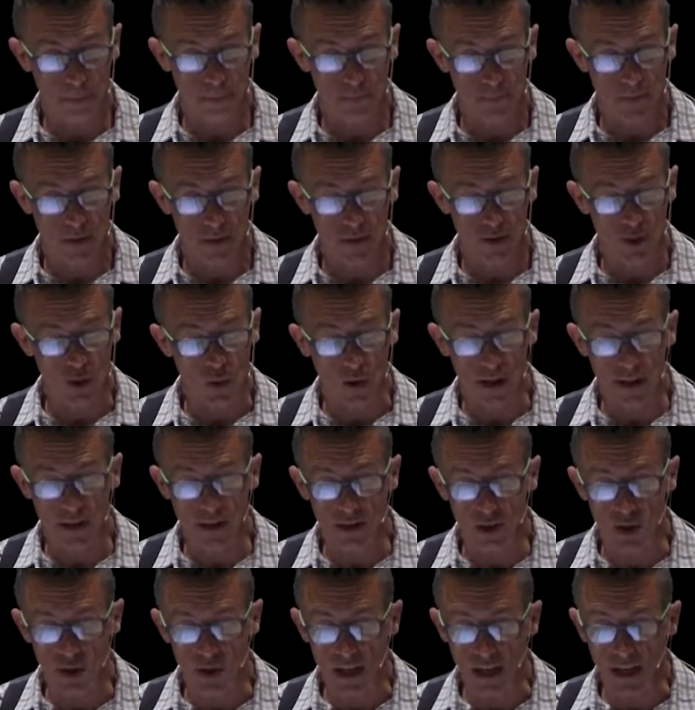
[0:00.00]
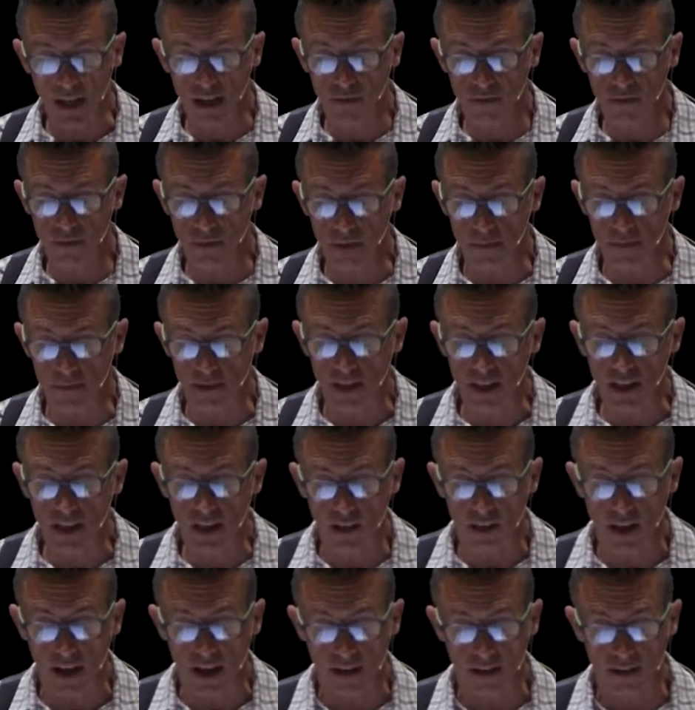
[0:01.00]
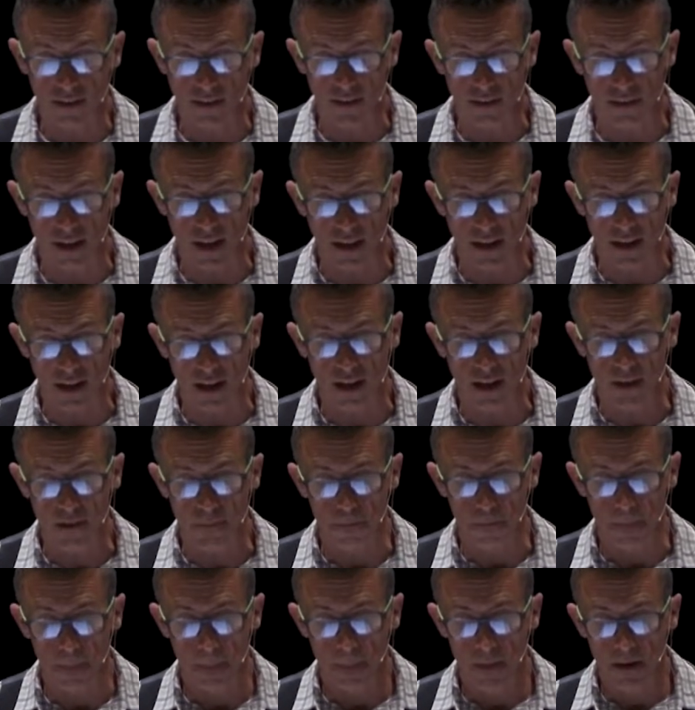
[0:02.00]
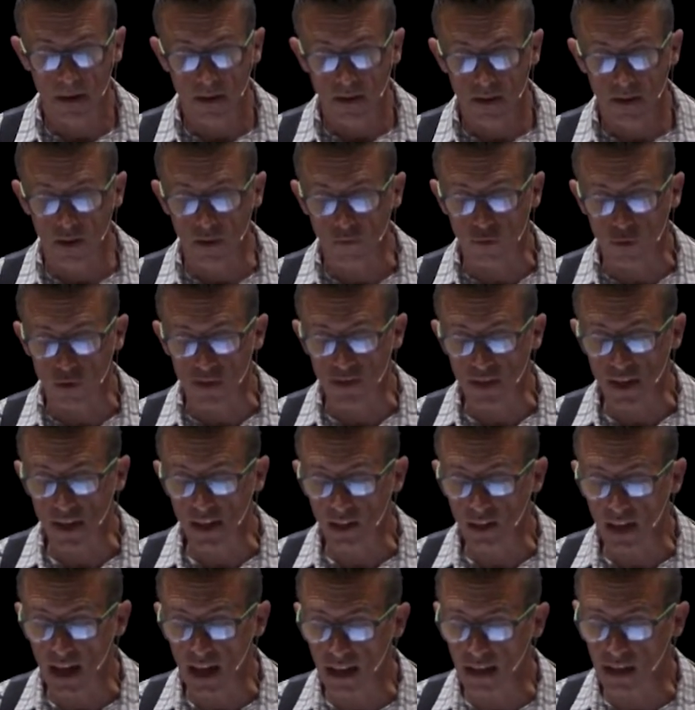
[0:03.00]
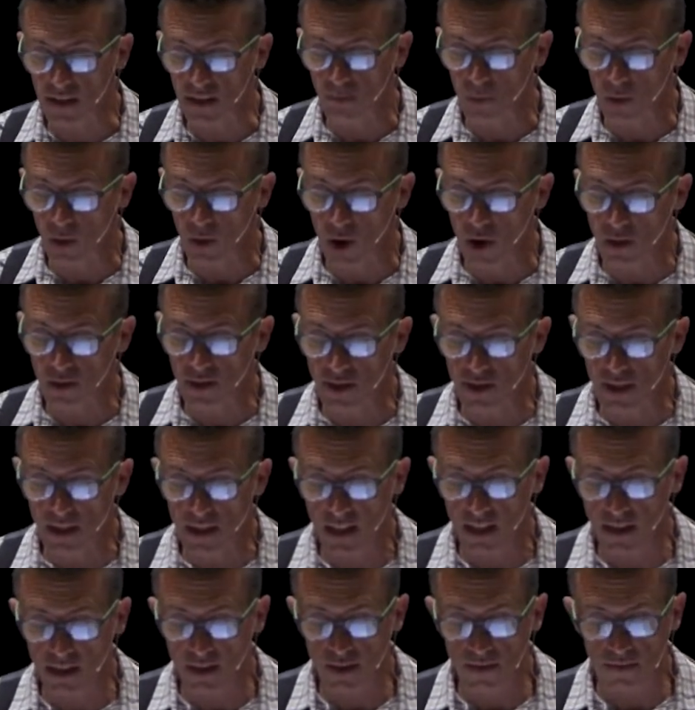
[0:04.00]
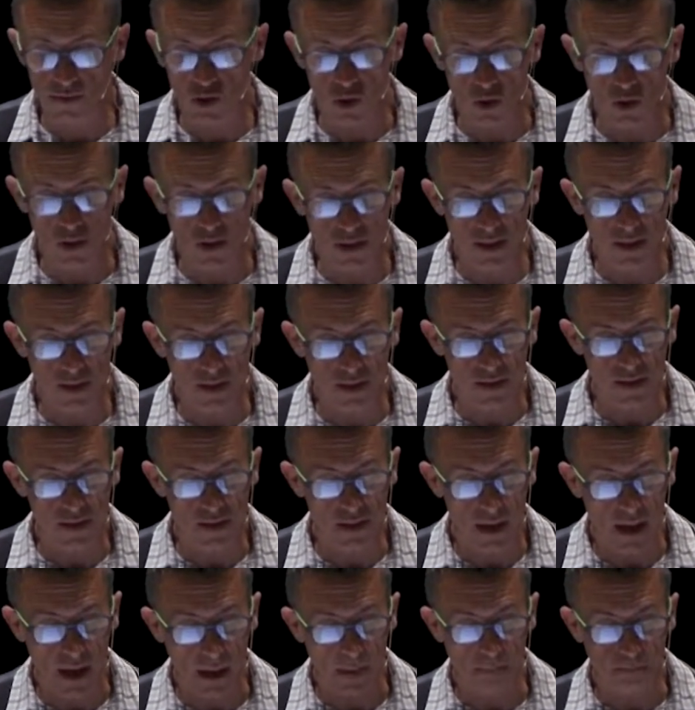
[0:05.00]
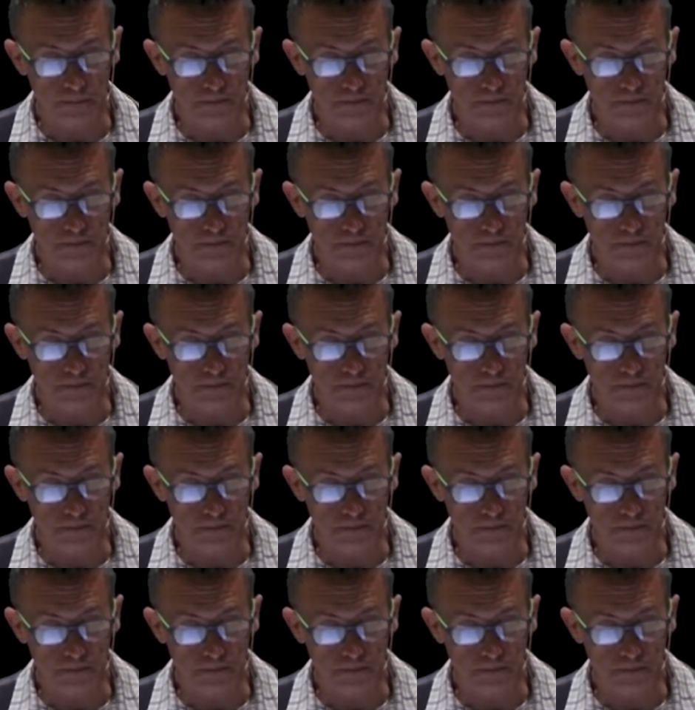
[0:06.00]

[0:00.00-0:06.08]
So Achish gave him Ziklag that day. Therefore, Ziklag has belonged to the kings of Judah to this day.